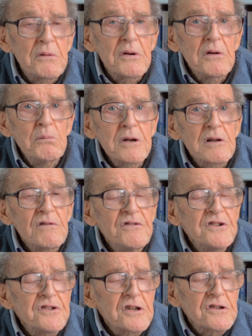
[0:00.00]
metal
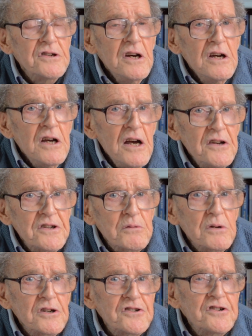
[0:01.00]
physics, as it
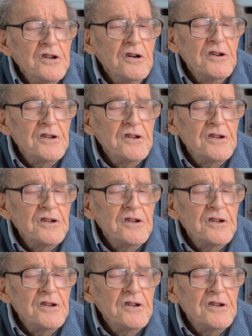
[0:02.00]
were, turned